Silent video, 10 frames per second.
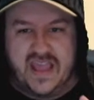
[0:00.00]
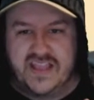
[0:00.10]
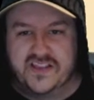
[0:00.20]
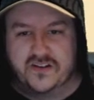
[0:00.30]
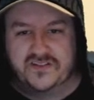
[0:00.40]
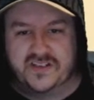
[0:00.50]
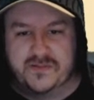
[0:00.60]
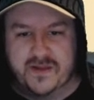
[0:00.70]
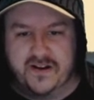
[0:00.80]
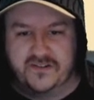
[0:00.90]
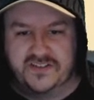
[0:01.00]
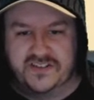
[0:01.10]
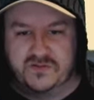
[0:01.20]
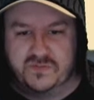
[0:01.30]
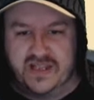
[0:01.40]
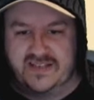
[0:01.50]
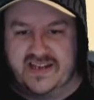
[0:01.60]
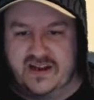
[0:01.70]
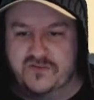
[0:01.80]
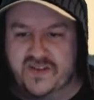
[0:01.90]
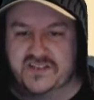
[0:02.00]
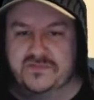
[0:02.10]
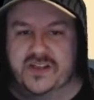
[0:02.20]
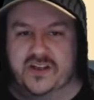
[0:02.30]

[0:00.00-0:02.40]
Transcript: there, you may have noticed he was blacked out. That is